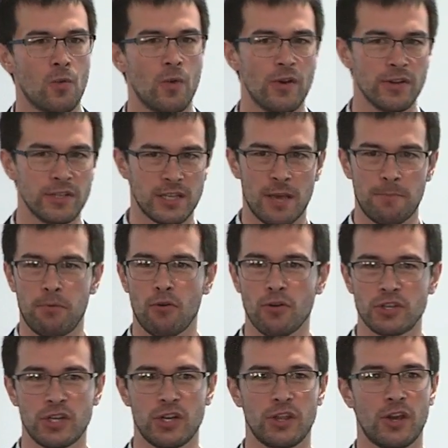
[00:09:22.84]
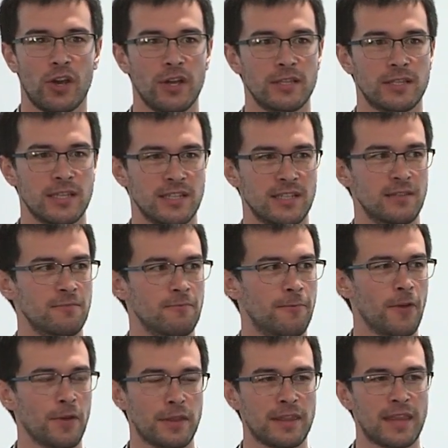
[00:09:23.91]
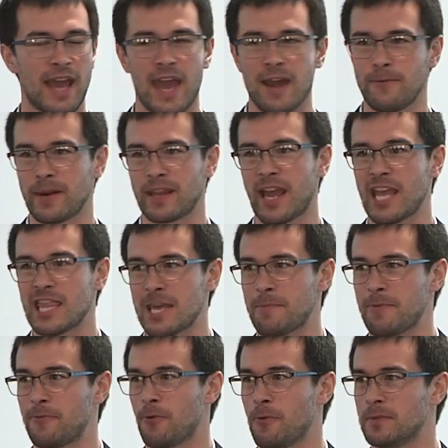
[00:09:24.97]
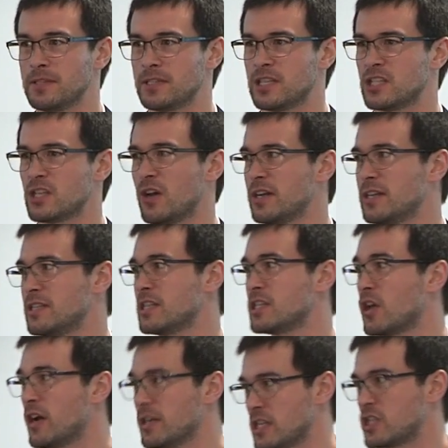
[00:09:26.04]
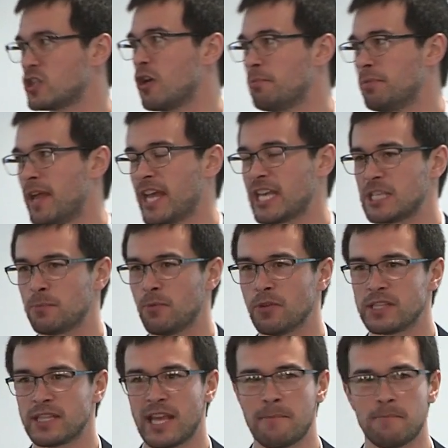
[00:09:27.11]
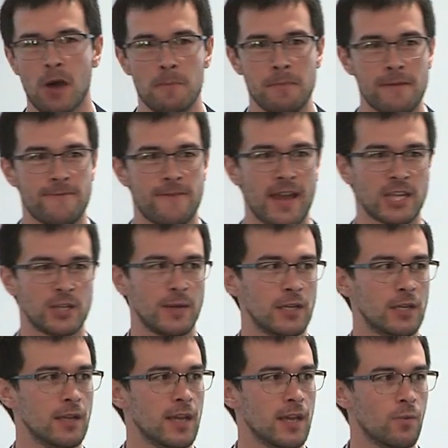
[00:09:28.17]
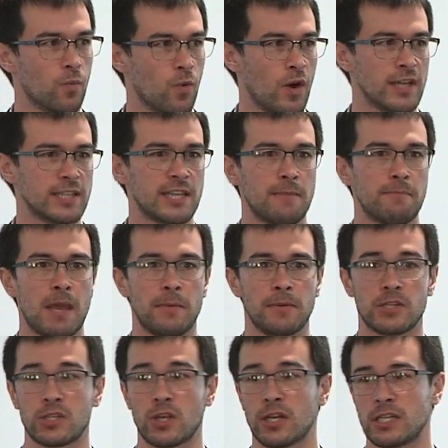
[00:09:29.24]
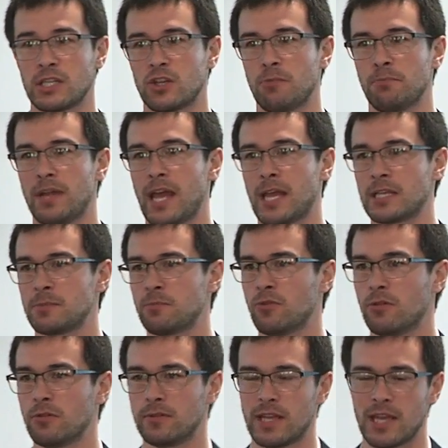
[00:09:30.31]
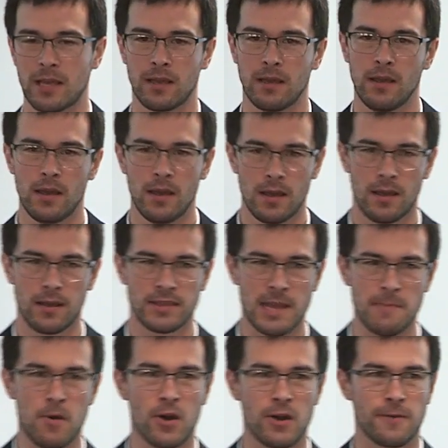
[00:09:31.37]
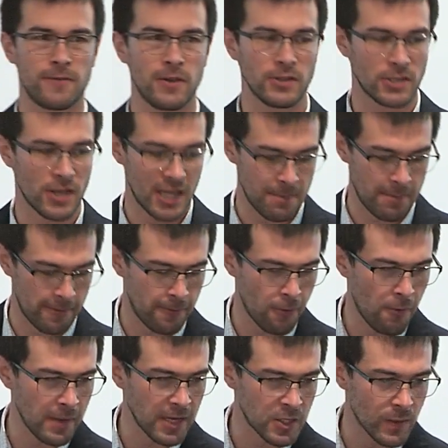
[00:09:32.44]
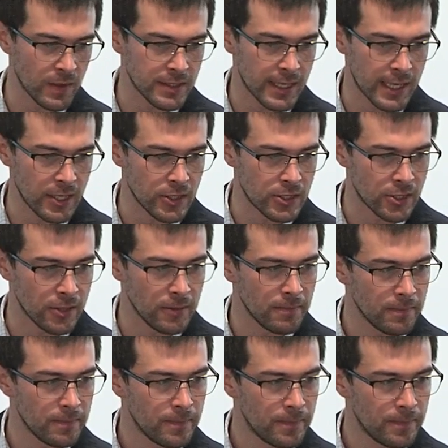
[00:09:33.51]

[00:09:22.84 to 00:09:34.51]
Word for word: whereas a portion of those that felt that they hadn't regained their performance decided, decided to stop playing sport. So that might be a factor in, in why some people decide to stop playing sport. they they might not feel as though they're performing as well as they used to.